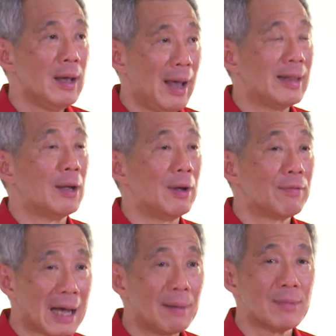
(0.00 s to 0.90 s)
and that
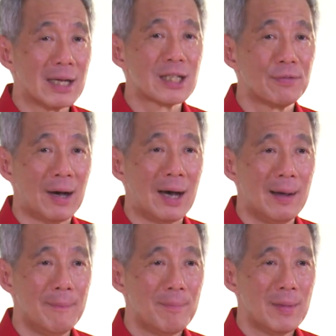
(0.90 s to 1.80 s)
we've come thus
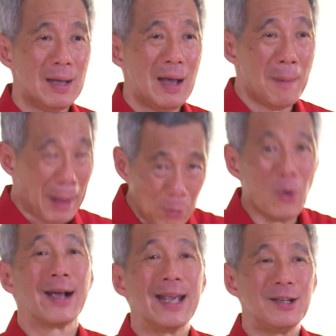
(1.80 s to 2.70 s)
far by
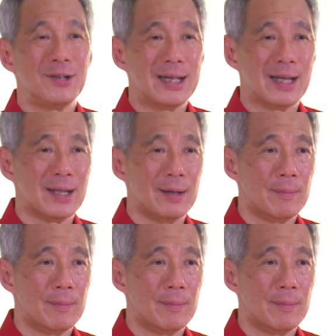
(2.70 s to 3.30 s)
working together.